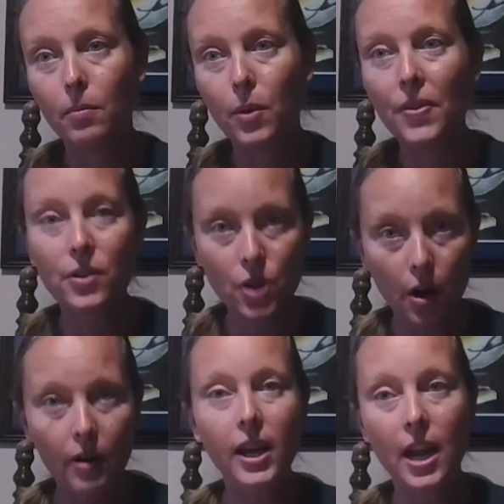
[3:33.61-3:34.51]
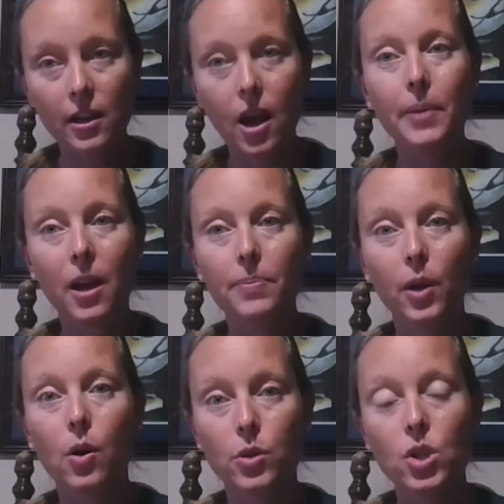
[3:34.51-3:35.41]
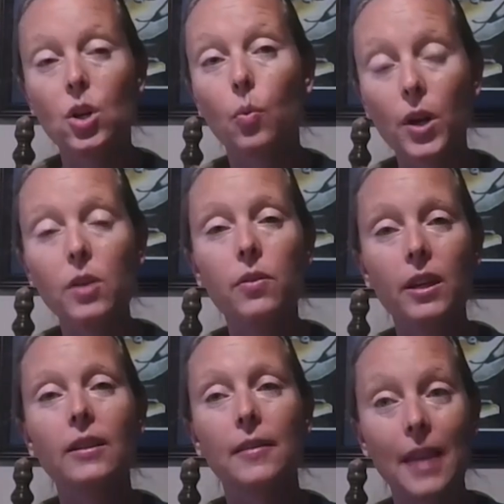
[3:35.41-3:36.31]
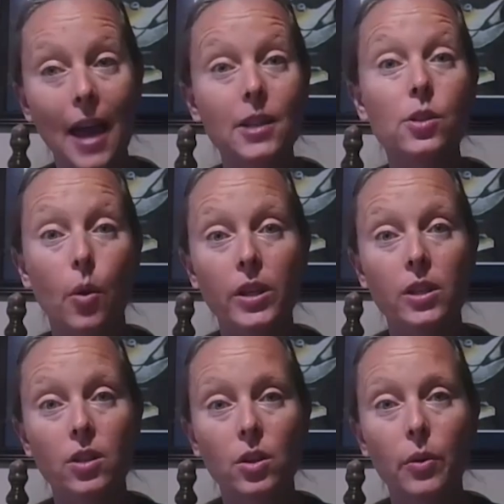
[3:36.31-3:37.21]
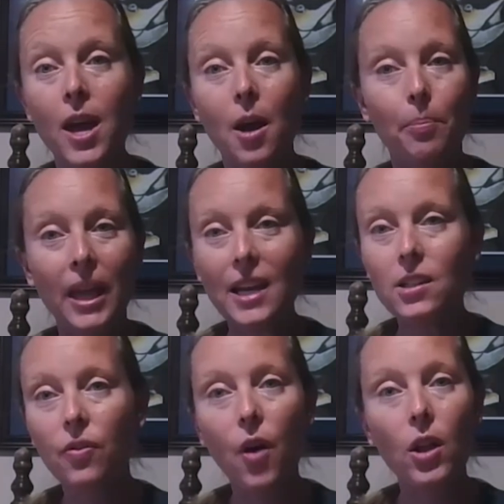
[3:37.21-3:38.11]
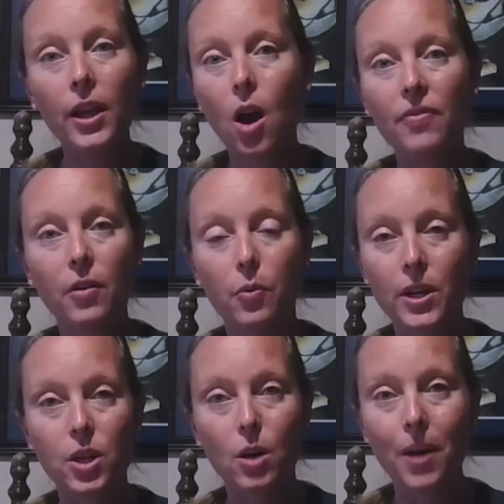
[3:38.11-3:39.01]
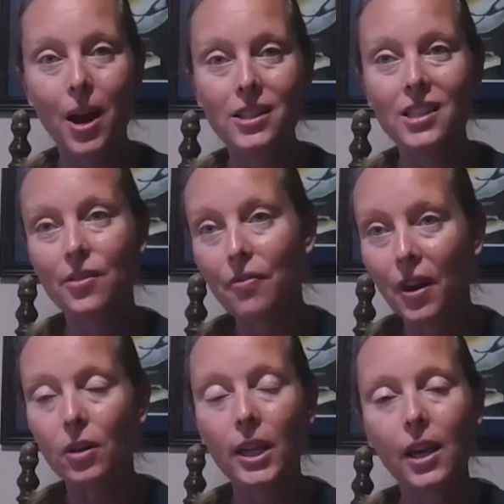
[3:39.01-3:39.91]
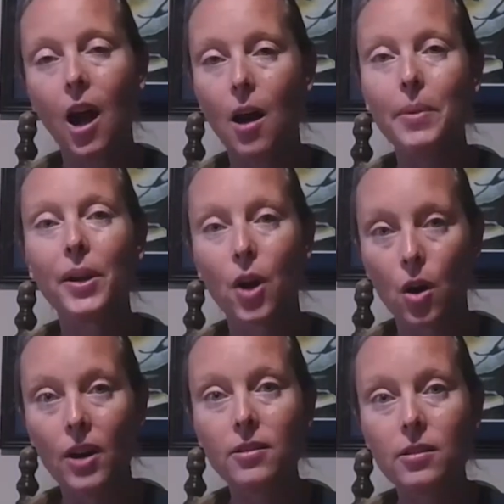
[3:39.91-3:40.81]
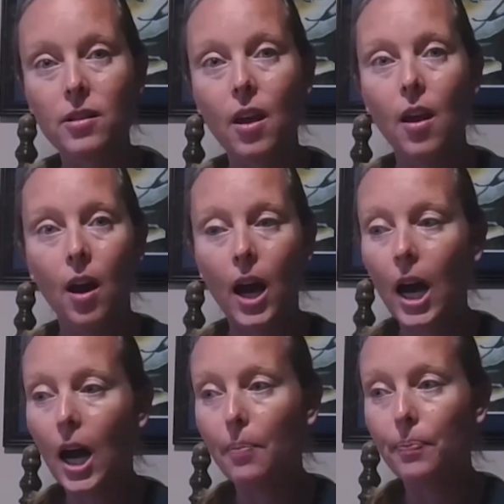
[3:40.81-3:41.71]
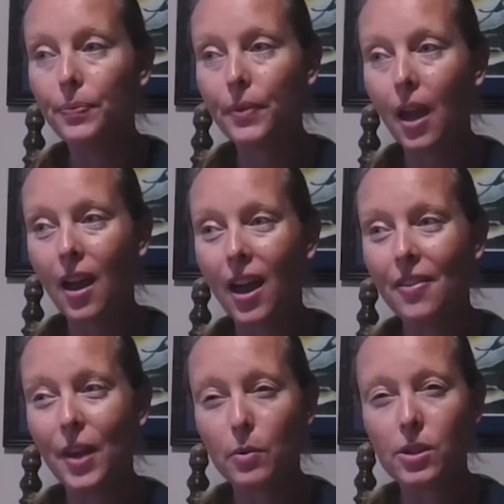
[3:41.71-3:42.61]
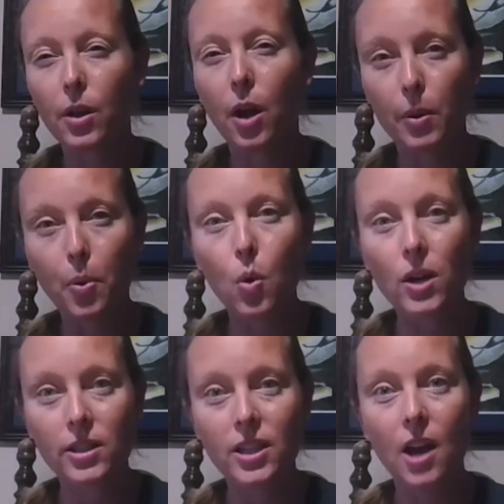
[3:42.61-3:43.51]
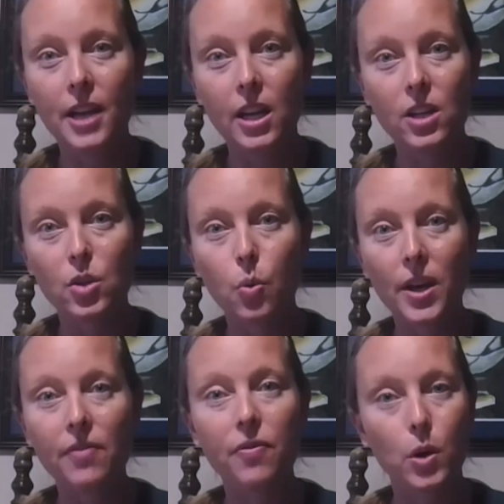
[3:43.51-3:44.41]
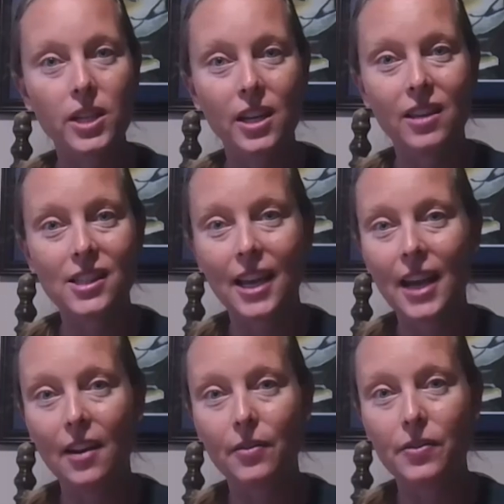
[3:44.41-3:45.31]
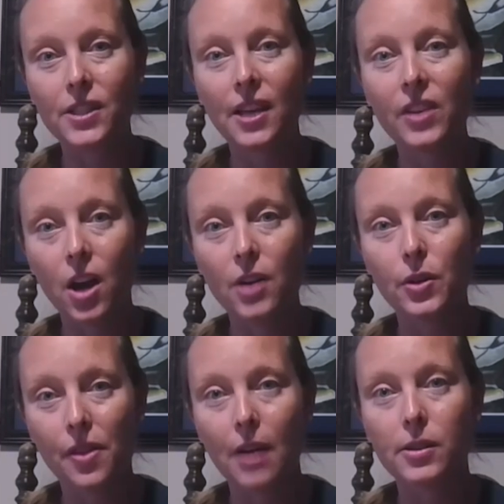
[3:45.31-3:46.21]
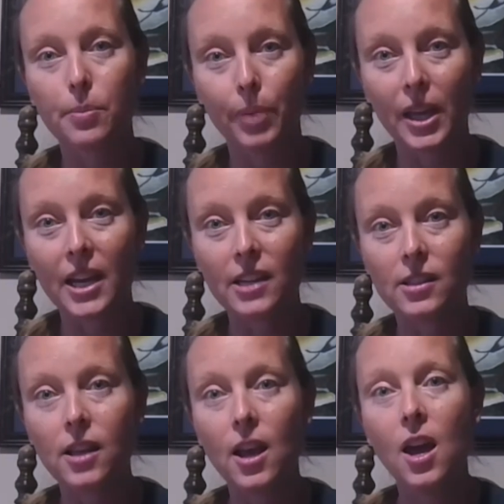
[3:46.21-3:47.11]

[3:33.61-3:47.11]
When there's a hurricane coming up the coast, what do you think that is going to do? Blades falling off of wind turbines is a fairly common occurrence. There was a report done in 2014 that said out of 700,000 blades,